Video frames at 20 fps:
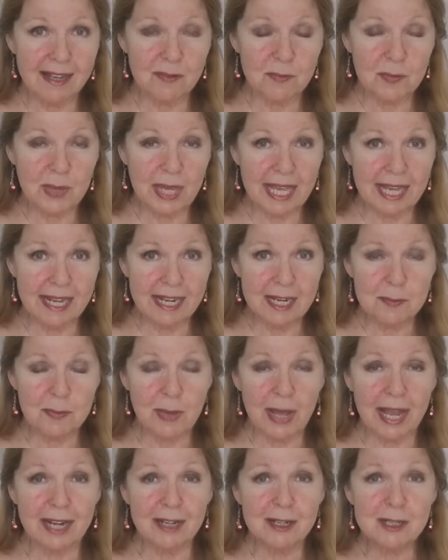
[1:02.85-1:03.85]
ahead of panic
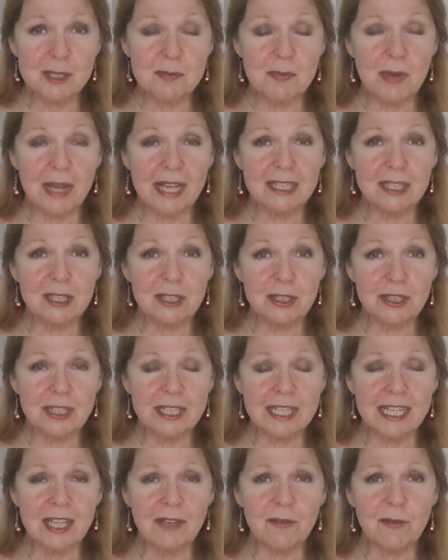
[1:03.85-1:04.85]
buyers by
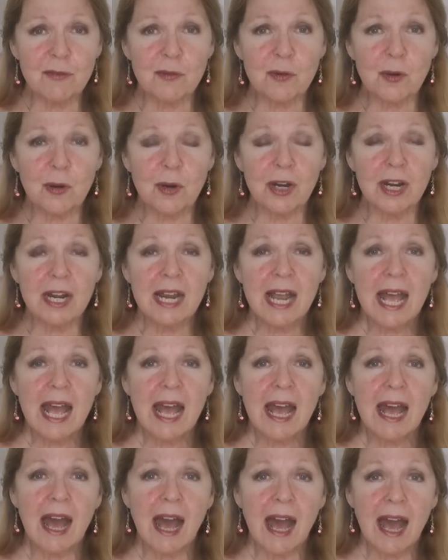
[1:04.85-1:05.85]
looking for
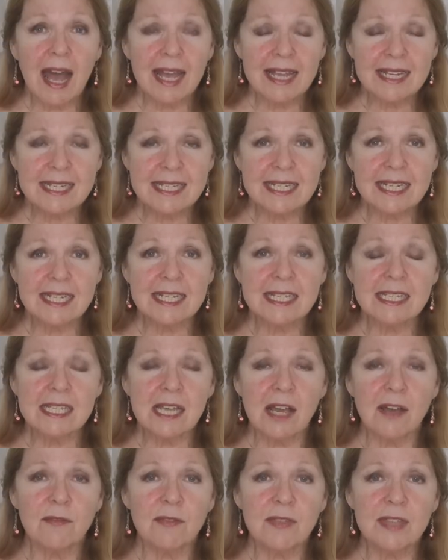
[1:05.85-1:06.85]
ideas
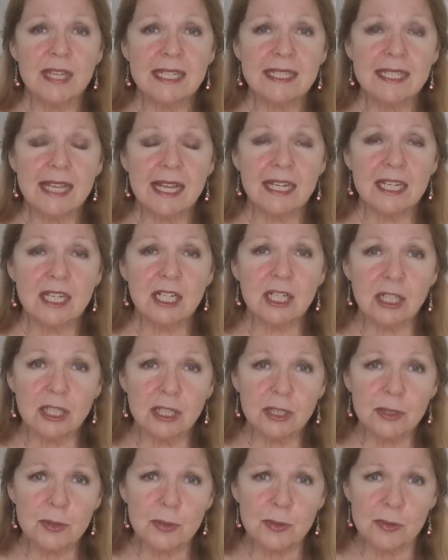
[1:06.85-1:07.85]
of things that
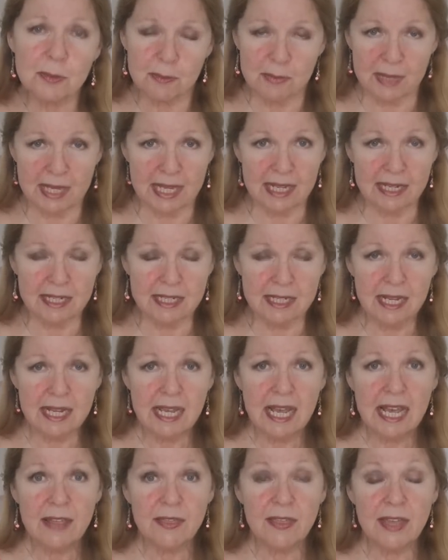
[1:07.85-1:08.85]
include meat
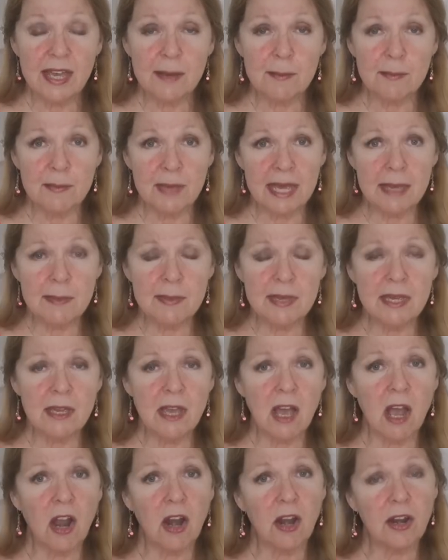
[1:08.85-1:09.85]
that
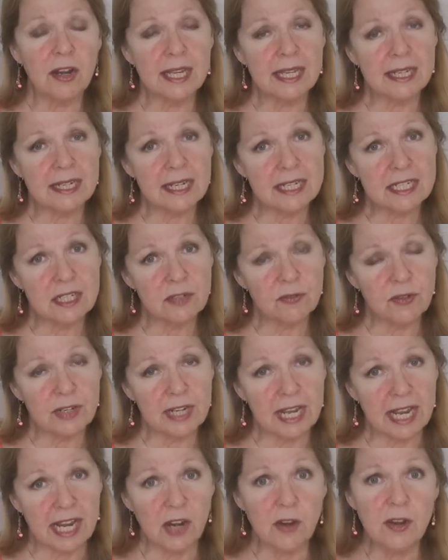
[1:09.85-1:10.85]
maybe are in a
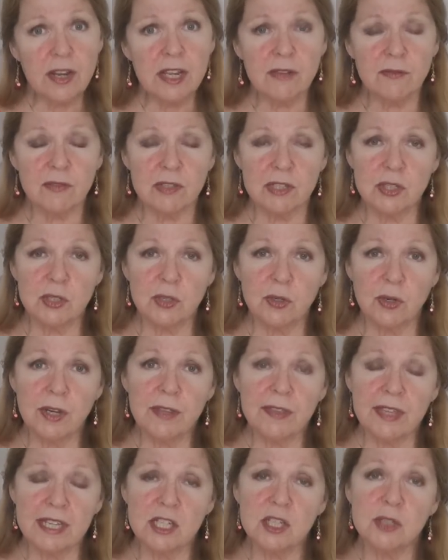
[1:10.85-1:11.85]
different area of the
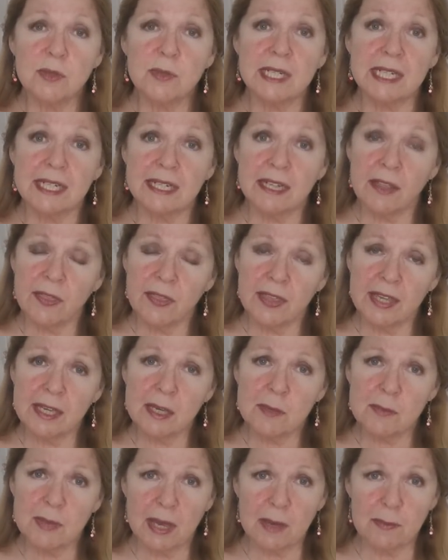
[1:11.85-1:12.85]
store that you didn't
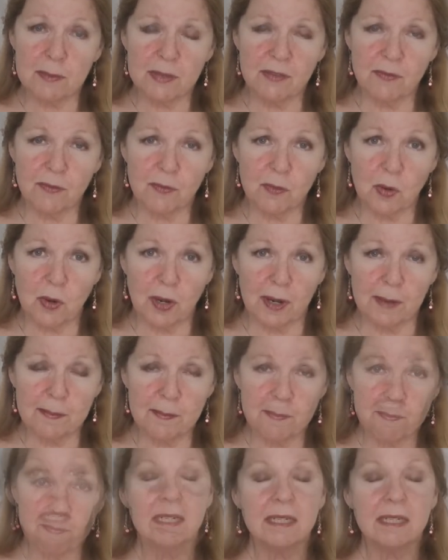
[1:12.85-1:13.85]
think about before.